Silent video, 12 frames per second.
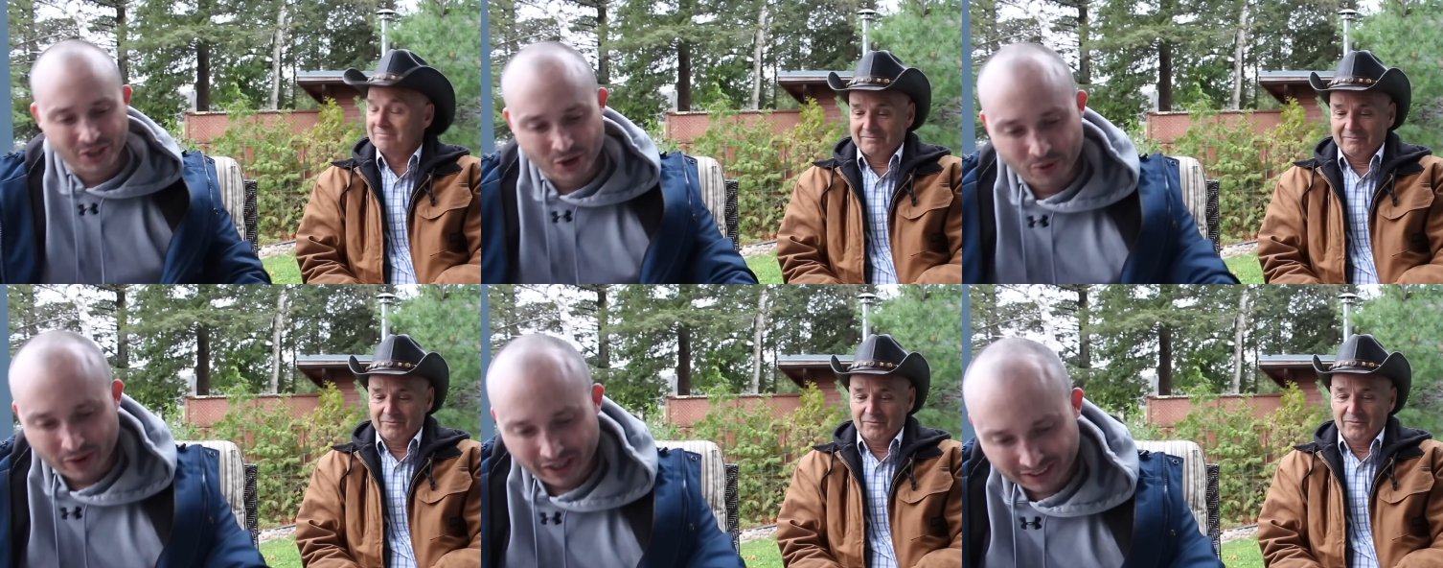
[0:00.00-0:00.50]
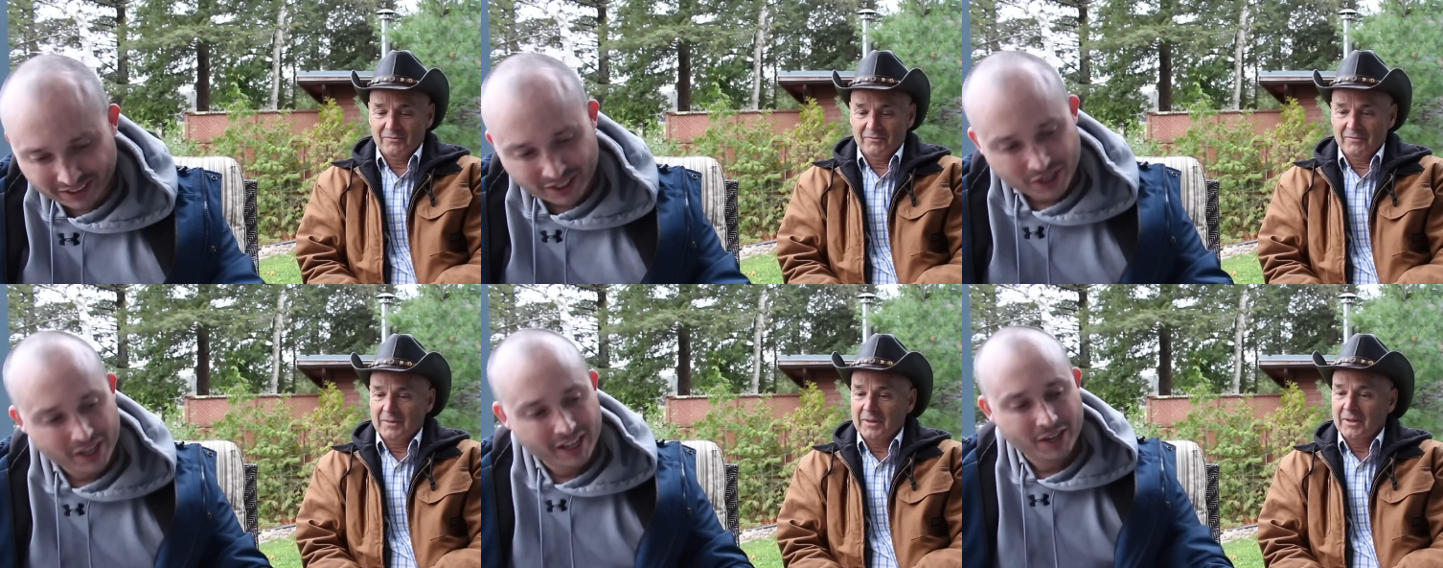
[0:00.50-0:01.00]
Speaker 1: you know what?
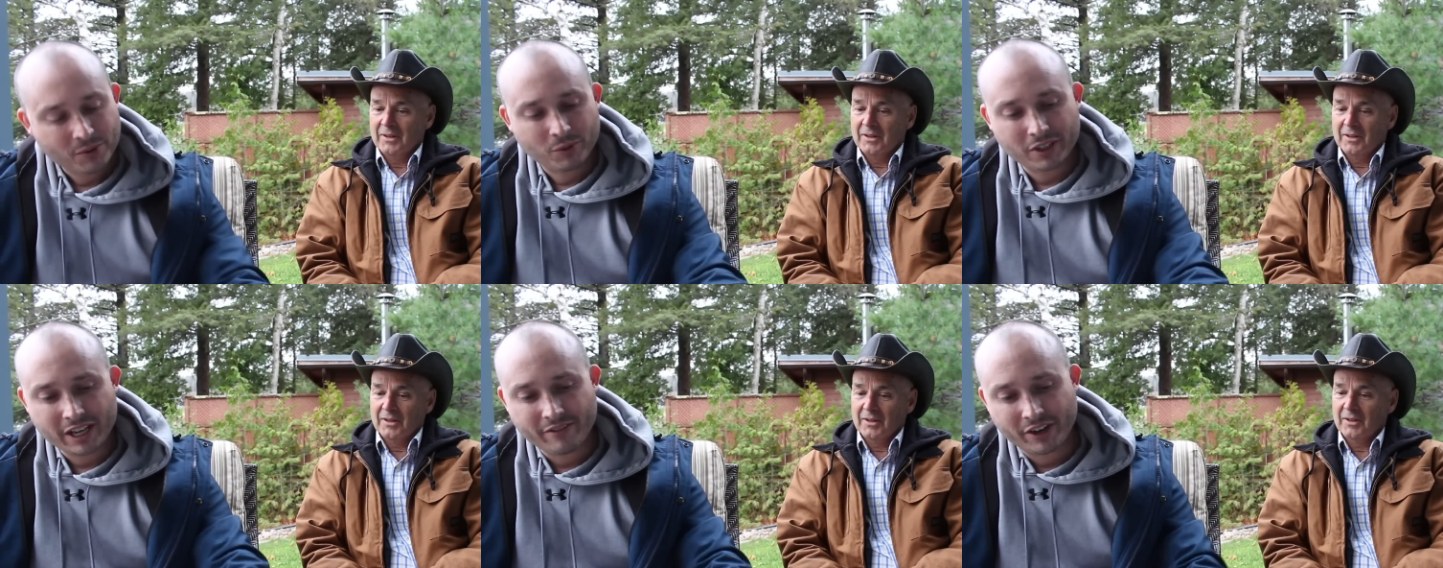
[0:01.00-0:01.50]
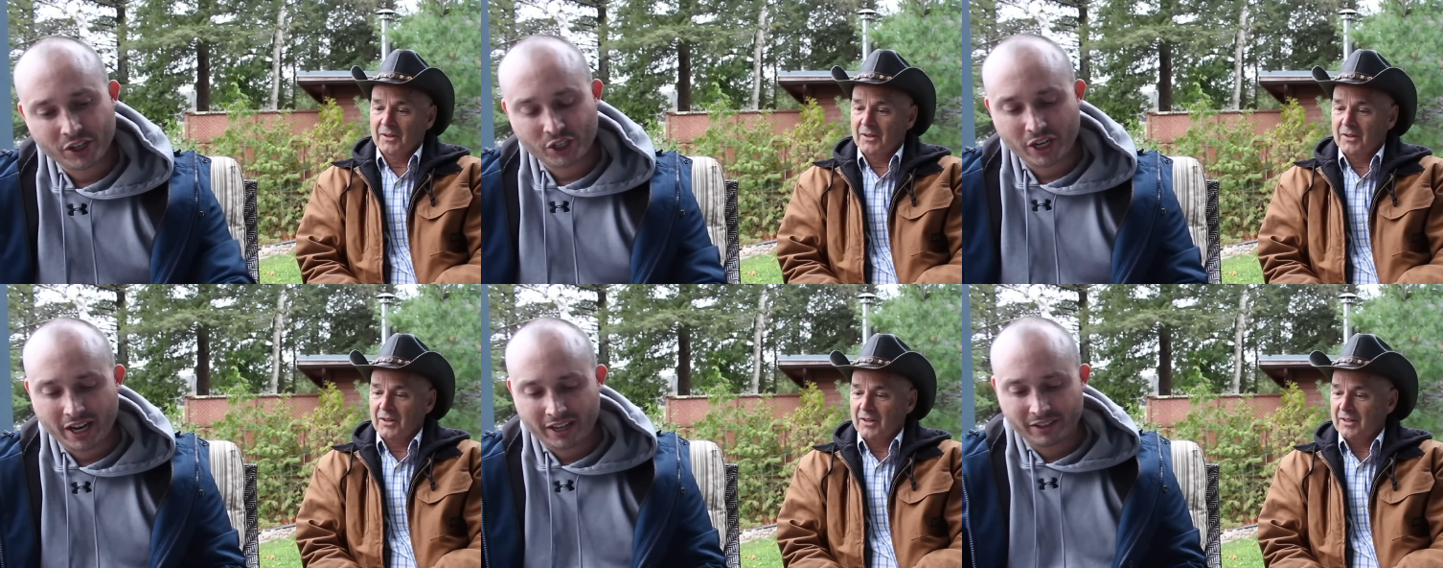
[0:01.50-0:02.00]
We'll give it a
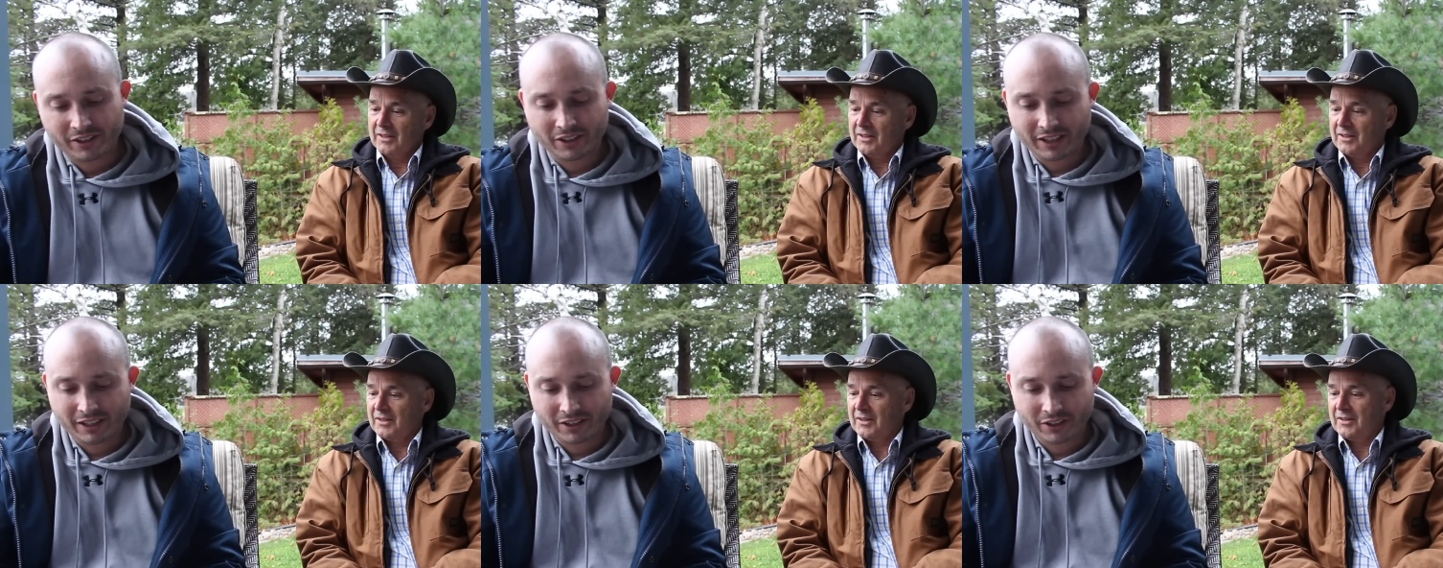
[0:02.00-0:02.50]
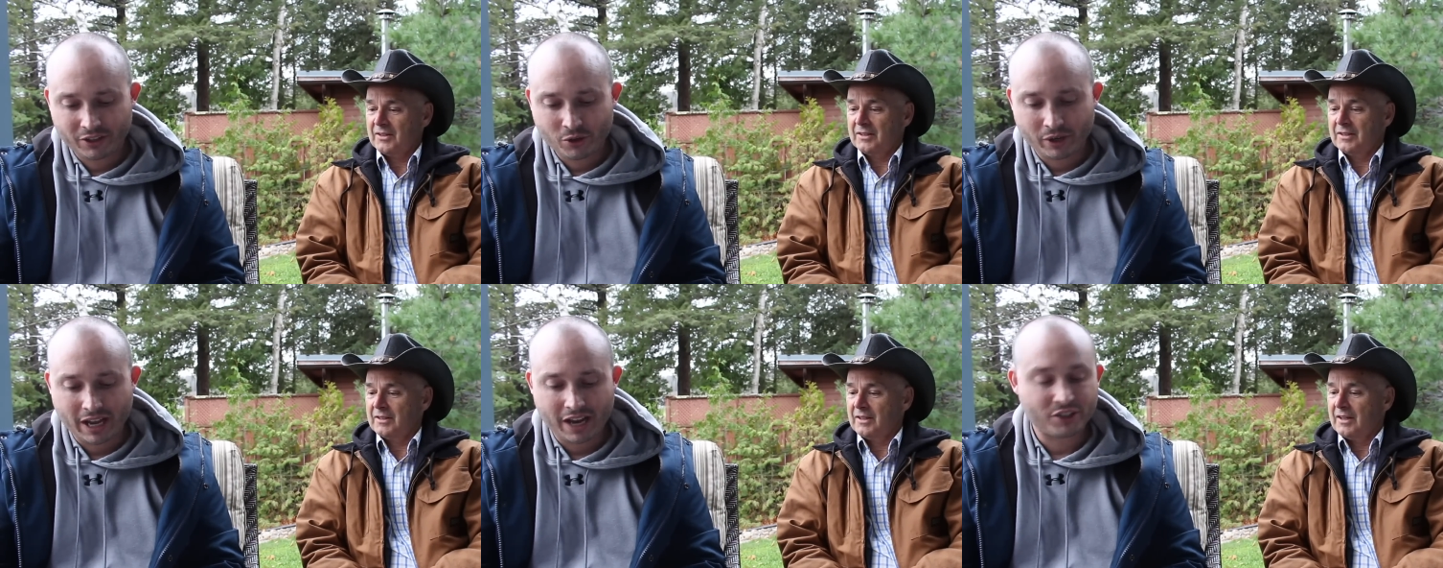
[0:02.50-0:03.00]
shot, and you'll uh,
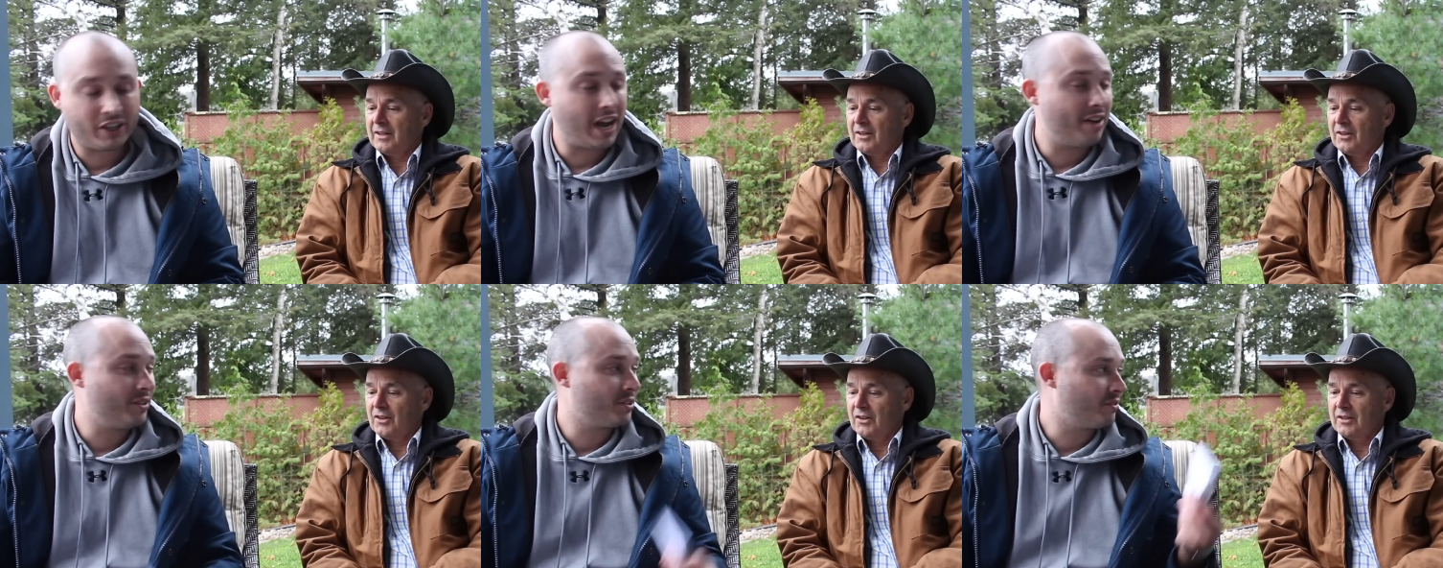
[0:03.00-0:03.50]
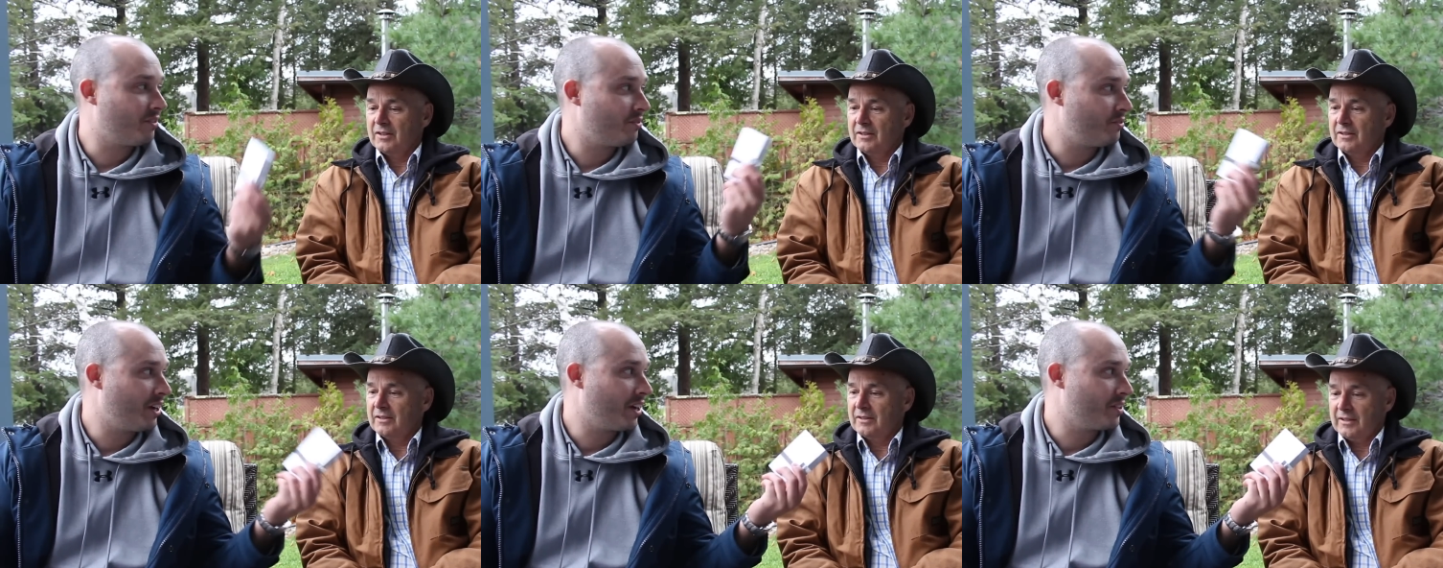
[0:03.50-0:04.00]
you can actually have this
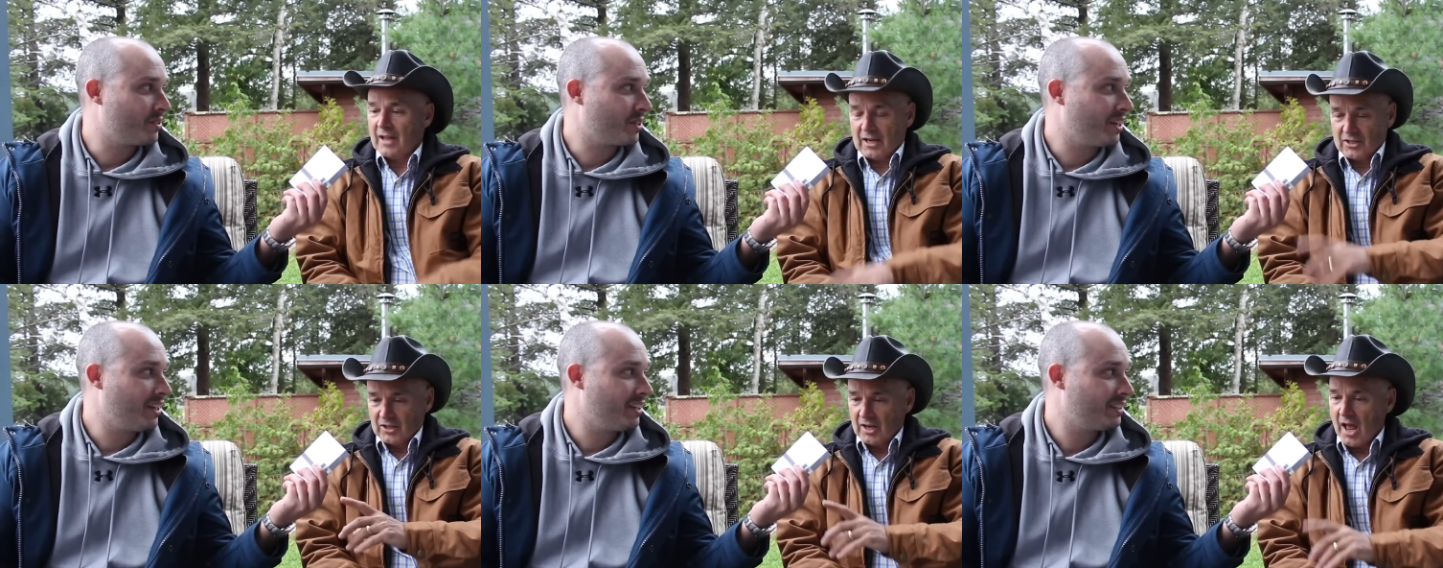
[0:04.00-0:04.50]
fragrance. Yeah, because the